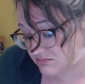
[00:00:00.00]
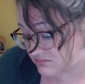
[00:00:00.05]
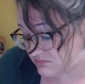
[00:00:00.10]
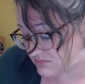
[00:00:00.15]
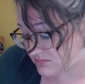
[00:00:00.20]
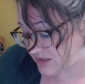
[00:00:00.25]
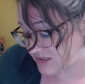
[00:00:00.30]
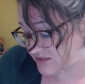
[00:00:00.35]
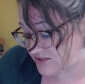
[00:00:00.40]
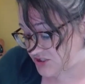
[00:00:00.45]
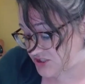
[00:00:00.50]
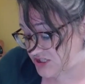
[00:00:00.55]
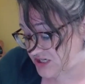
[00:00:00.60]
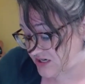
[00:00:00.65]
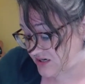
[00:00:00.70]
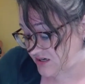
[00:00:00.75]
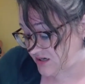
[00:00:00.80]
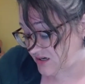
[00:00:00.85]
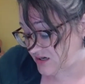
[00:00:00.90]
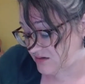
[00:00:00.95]
like
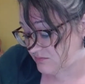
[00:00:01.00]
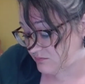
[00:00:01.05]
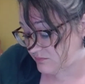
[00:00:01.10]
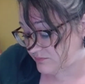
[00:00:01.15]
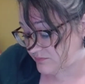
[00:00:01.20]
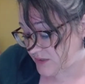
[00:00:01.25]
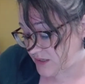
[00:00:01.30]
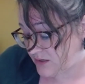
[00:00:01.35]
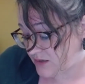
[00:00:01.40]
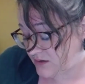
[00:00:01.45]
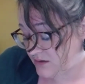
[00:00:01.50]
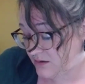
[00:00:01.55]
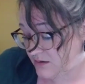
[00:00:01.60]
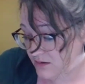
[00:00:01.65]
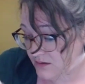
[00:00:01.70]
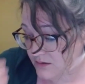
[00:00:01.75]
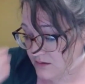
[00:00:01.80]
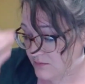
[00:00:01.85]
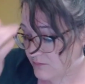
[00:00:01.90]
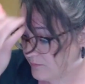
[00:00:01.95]
shitty,
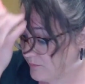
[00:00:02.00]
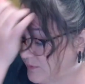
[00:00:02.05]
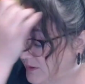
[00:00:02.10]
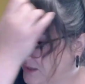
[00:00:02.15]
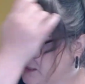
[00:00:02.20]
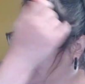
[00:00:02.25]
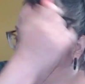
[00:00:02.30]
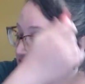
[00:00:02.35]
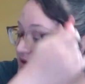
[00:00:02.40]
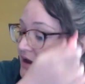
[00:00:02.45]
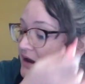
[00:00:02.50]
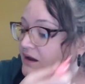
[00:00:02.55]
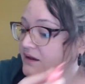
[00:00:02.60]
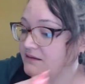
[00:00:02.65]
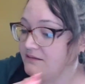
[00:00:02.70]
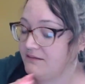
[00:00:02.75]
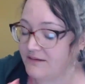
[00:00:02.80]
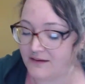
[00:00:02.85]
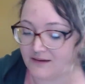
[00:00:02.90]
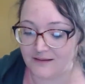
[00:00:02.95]
but it's not
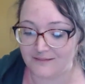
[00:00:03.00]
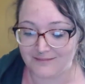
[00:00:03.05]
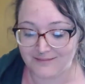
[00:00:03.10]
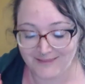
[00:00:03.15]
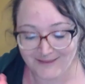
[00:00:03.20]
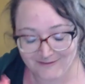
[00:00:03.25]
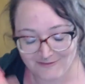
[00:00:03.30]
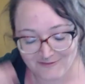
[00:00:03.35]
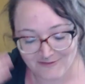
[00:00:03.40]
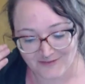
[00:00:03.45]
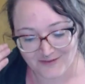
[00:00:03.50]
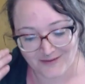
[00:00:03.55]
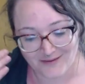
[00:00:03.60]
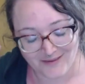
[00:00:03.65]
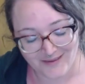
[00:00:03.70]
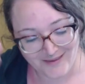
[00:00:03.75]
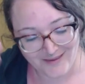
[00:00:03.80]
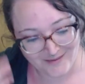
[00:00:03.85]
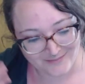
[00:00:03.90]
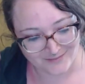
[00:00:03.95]
like
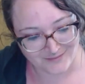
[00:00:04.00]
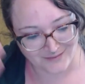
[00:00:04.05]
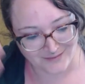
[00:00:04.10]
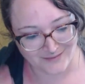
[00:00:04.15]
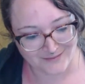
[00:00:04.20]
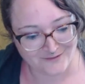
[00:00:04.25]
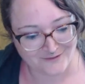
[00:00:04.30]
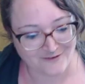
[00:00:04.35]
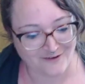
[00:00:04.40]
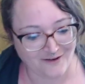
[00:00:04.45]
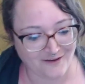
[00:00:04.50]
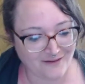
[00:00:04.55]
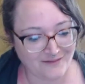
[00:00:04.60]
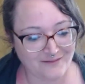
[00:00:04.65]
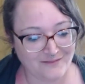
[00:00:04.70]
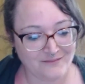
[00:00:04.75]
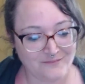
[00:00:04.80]
living in the internet.